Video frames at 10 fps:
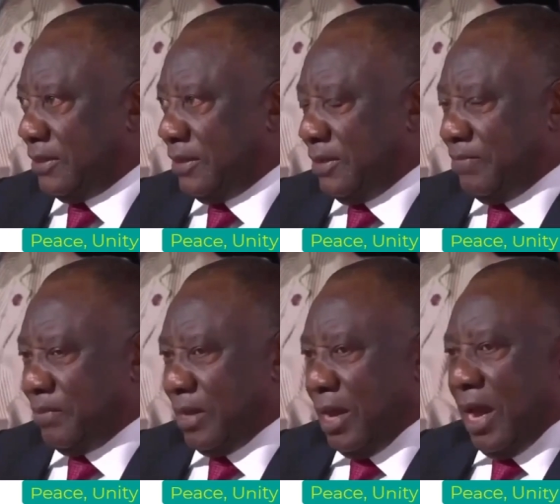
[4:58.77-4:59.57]
And
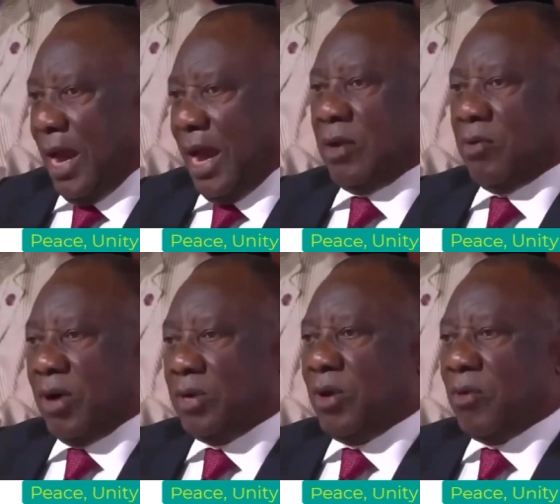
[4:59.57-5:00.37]
when we went
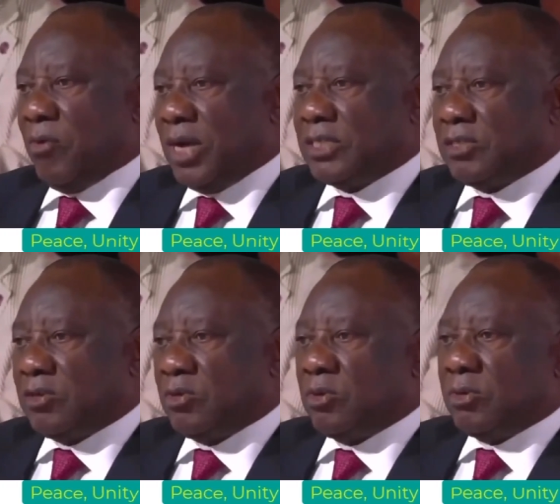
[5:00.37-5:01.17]
to the
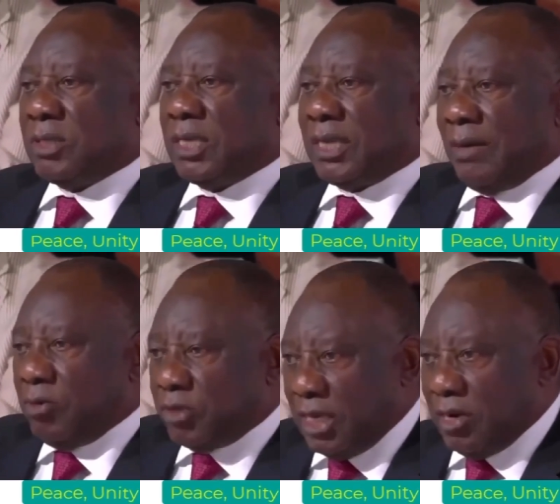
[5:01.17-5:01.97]
WTO,
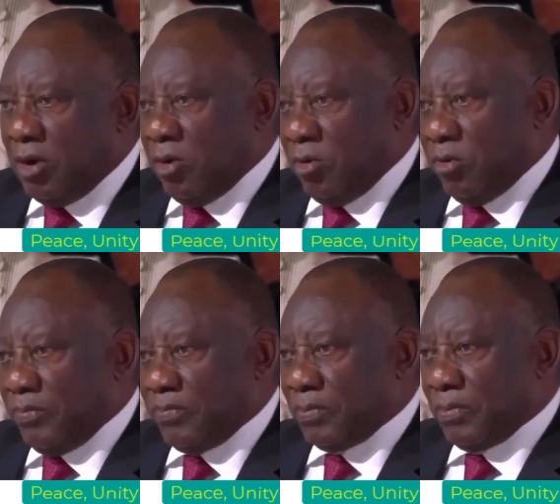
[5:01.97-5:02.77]

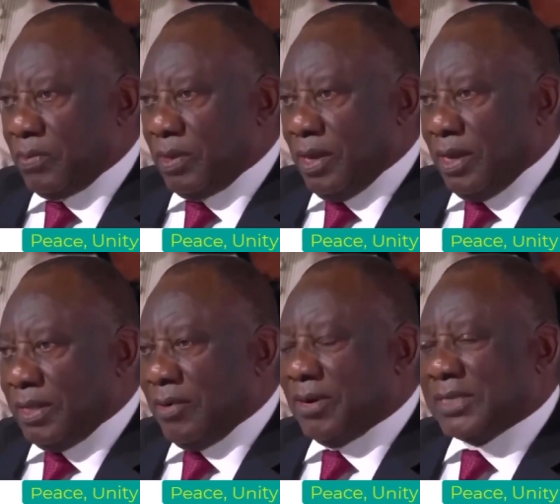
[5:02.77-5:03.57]
there was a
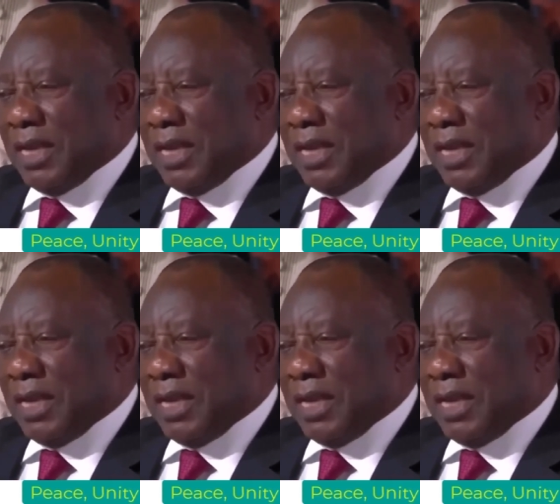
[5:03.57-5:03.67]
lot of